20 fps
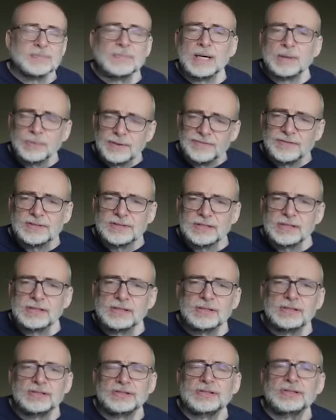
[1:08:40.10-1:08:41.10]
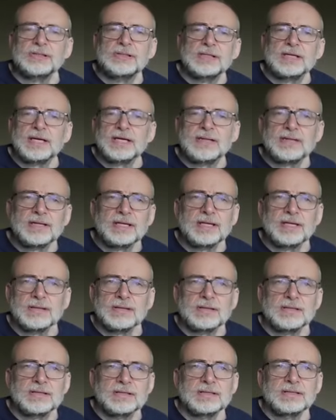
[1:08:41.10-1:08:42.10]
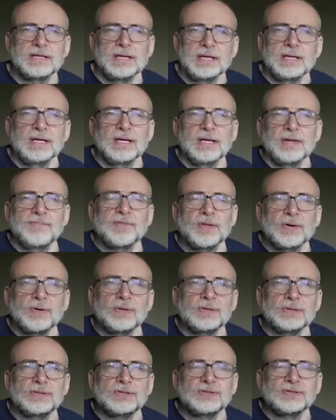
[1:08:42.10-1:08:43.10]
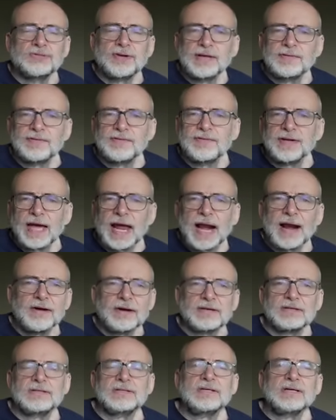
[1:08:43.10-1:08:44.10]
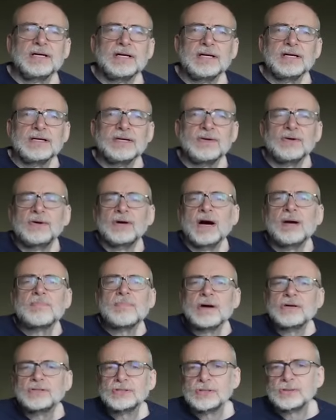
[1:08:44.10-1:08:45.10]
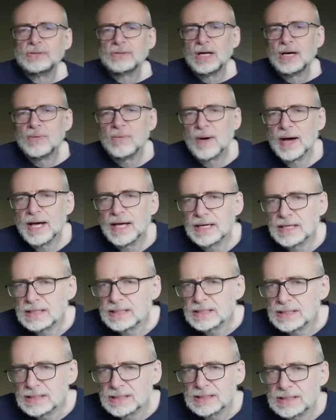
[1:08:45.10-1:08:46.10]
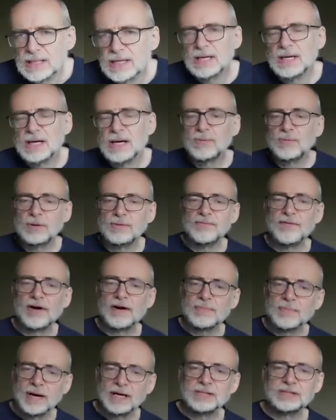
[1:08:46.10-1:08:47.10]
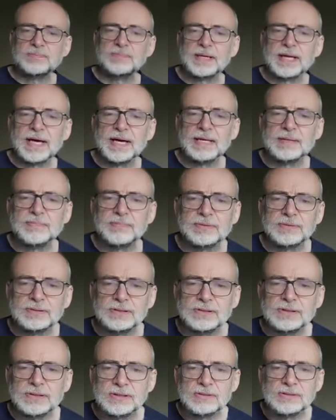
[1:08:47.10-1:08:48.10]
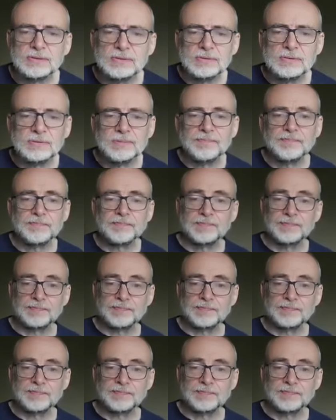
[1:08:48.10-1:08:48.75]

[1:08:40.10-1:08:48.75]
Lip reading: come up with a solution. And I think that your strength of character and your emotional awareness will very much be able to